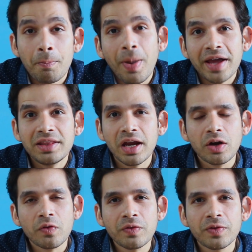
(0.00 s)
By the
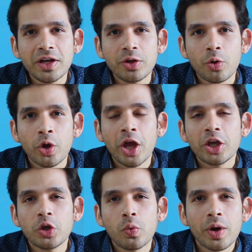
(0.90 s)
end of the video,
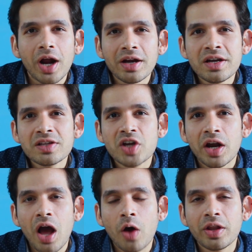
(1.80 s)
you would
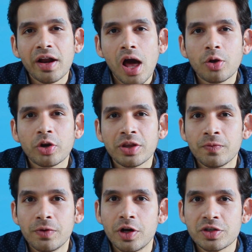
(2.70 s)
understand how that
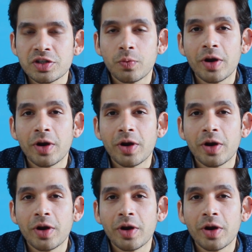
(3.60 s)
algorithm works.